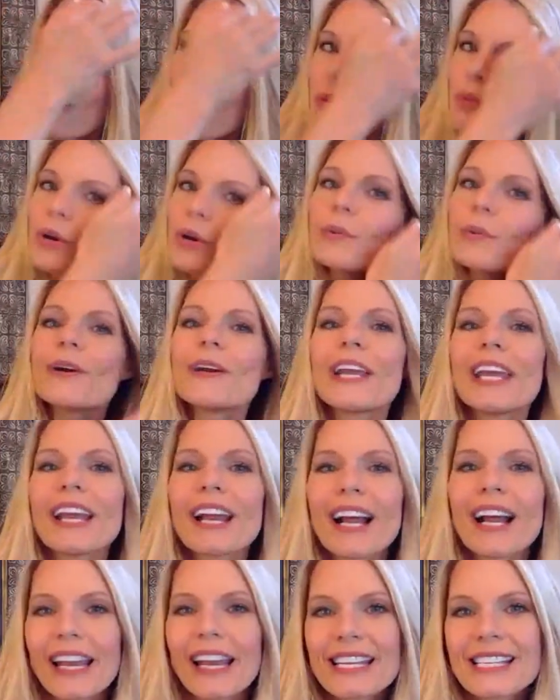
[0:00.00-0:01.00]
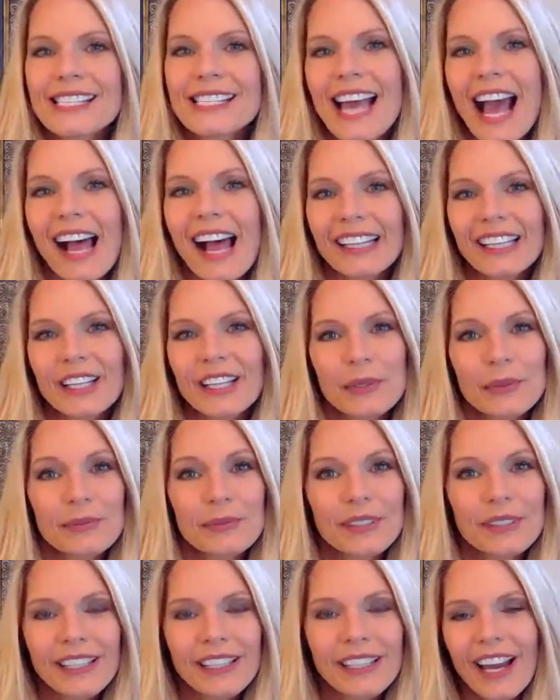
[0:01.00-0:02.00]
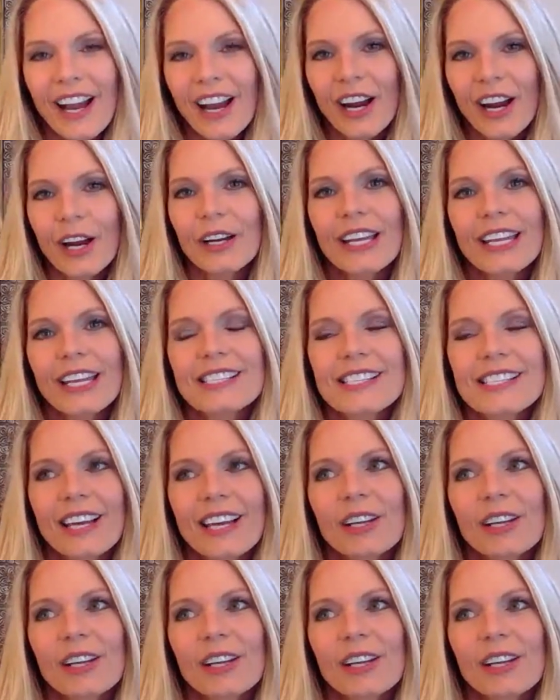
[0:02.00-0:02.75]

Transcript: We're working on it, Sally. We really are. It's